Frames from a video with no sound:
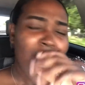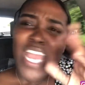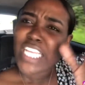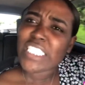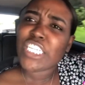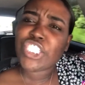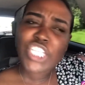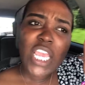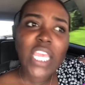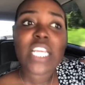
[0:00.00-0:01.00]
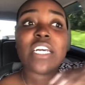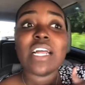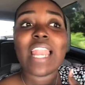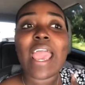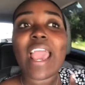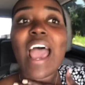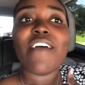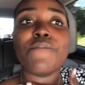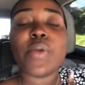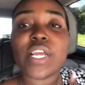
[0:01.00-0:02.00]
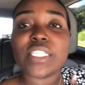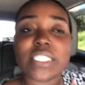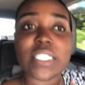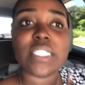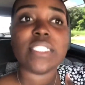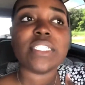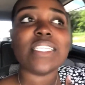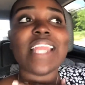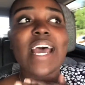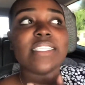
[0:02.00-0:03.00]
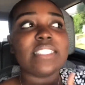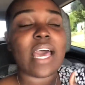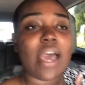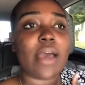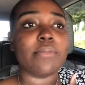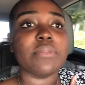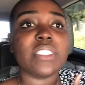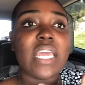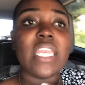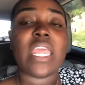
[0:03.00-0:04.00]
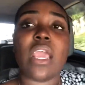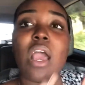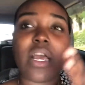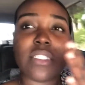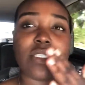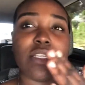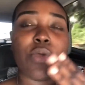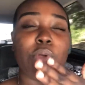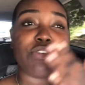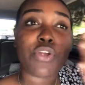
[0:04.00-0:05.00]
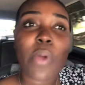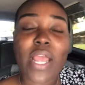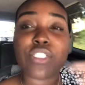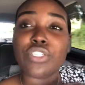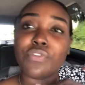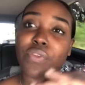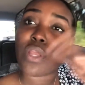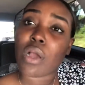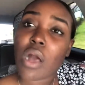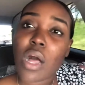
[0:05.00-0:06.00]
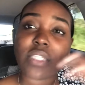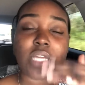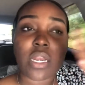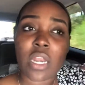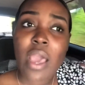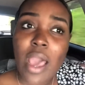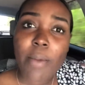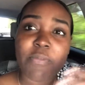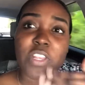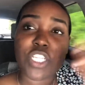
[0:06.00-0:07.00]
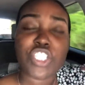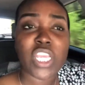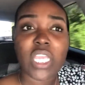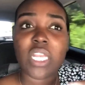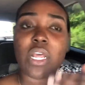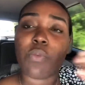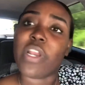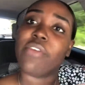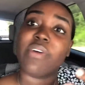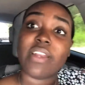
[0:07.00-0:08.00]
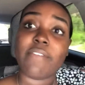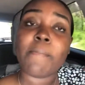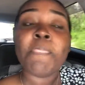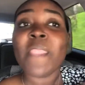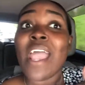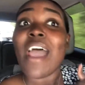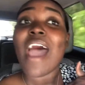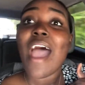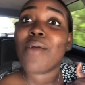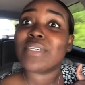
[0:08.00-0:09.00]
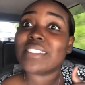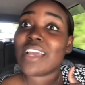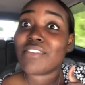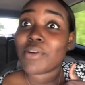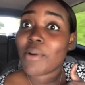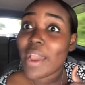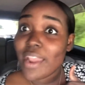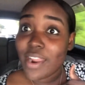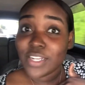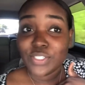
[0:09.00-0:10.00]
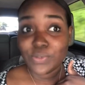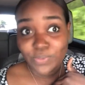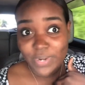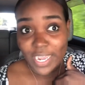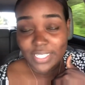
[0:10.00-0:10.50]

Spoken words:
Just to check. Like, I have persons that said they were required to do video calls on the app, video check-in and whatever. I was not required to do that.